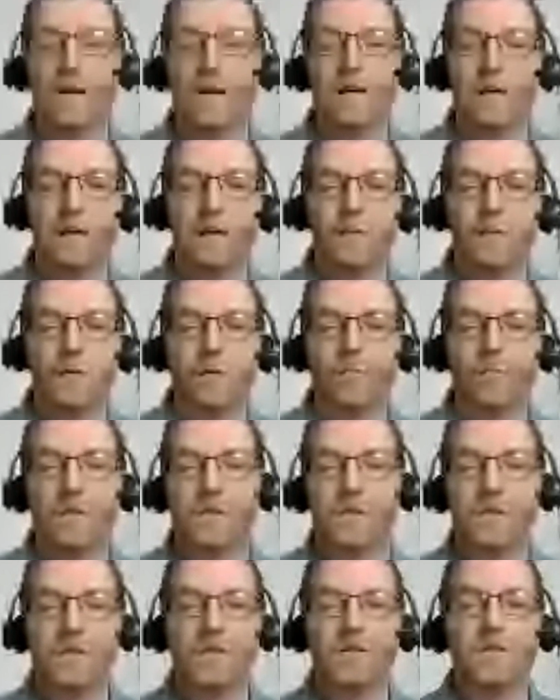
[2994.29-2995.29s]
in your
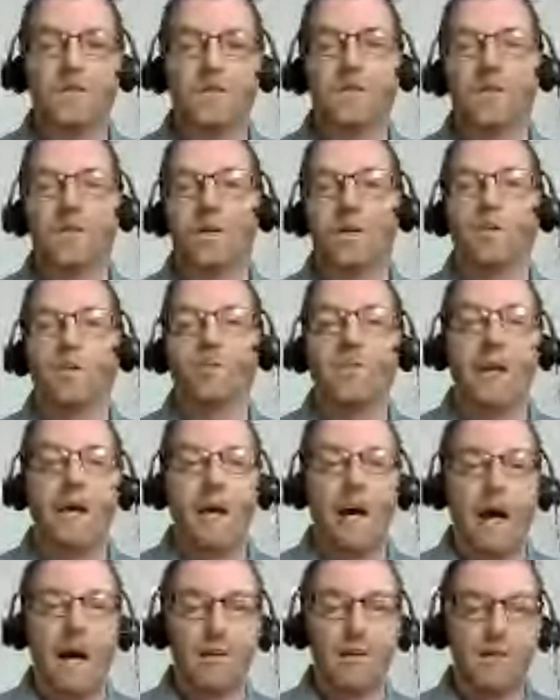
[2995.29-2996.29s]
business. Um,
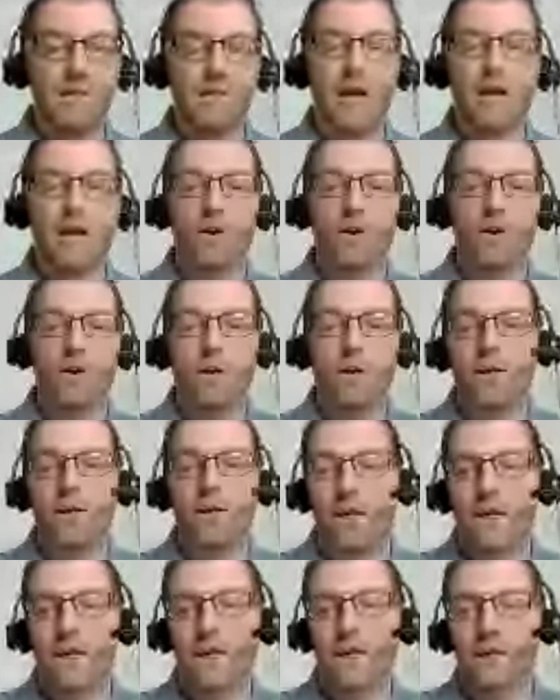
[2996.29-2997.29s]
I'll stay on
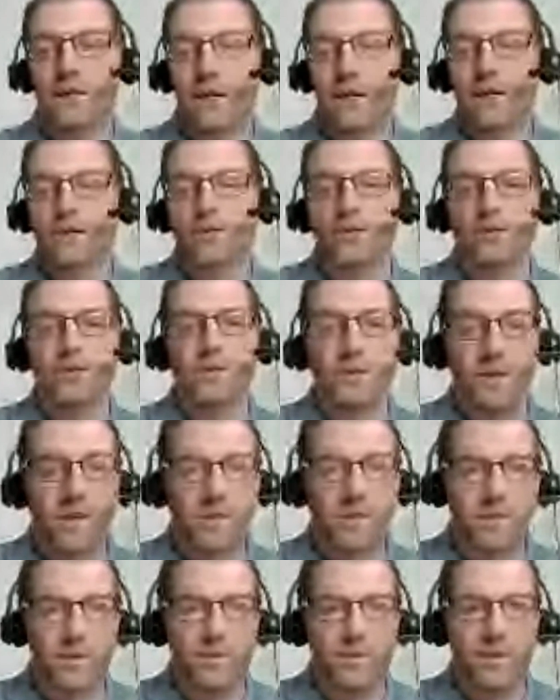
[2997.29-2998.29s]
and answer
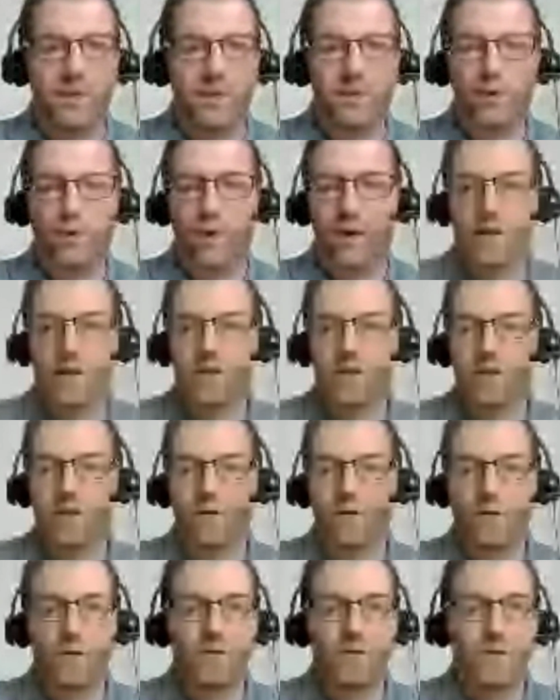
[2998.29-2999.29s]
uh, some of these
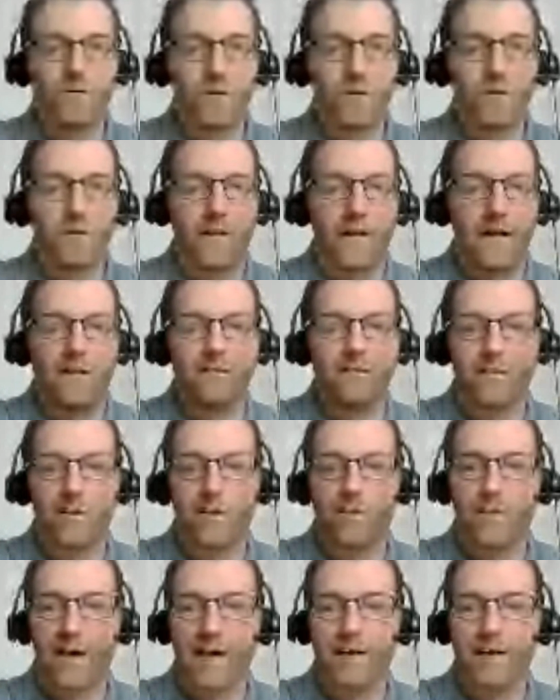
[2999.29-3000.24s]
questions. For those of you that have to go